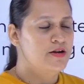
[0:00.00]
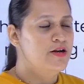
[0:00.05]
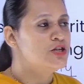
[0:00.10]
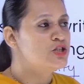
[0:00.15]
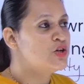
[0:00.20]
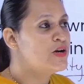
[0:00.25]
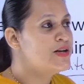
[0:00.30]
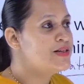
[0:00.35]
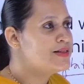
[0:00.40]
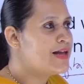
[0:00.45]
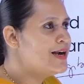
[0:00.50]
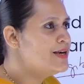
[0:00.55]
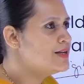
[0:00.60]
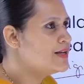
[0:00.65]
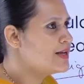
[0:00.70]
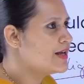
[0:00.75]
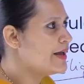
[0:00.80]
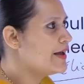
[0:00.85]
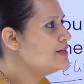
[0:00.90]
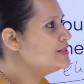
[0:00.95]
So, in that
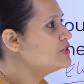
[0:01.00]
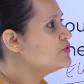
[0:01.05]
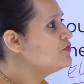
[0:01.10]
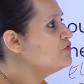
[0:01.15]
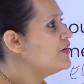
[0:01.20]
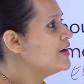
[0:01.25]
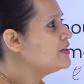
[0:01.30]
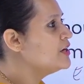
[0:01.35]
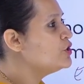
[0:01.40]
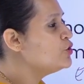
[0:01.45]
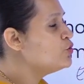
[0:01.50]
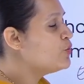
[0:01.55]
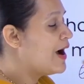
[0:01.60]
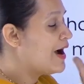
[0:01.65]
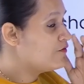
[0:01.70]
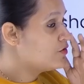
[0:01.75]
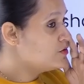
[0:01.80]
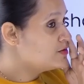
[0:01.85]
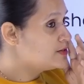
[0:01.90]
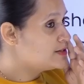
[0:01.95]
case, whether you
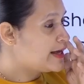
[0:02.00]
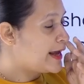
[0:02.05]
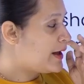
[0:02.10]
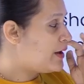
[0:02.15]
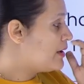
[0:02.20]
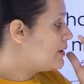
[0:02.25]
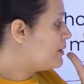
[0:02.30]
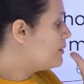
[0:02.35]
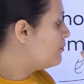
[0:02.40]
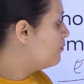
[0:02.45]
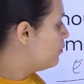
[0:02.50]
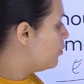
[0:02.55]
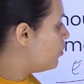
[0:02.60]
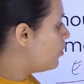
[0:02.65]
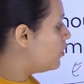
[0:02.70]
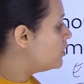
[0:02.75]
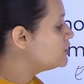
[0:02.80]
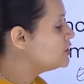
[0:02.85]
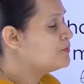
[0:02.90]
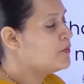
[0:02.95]
have to say
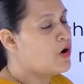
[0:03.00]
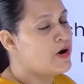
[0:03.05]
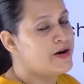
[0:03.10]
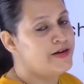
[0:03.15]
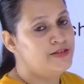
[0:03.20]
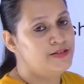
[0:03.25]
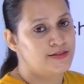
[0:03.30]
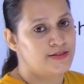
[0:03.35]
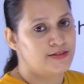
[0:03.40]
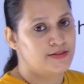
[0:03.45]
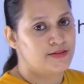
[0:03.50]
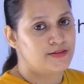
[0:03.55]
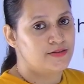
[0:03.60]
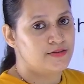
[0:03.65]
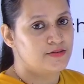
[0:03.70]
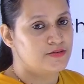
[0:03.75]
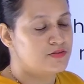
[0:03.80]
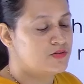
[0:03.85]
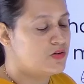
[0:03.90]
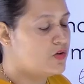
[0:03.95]
both points,
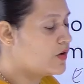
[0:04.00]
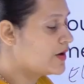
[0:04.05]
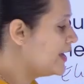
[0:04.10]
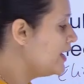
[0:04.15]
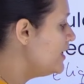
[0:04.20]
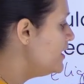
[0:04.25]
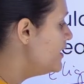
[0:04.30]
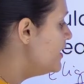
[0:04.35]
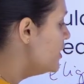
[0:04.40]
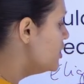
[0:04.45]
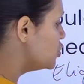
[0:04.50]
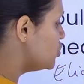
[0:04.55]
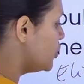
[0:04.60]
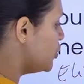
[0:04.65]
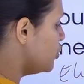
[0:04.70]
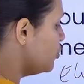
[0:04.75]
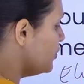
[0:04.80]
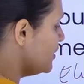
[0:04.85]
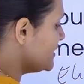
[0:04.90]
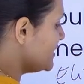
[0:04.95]
okay, so
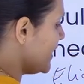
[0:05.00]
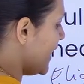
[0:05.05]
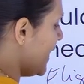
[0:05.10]
you will say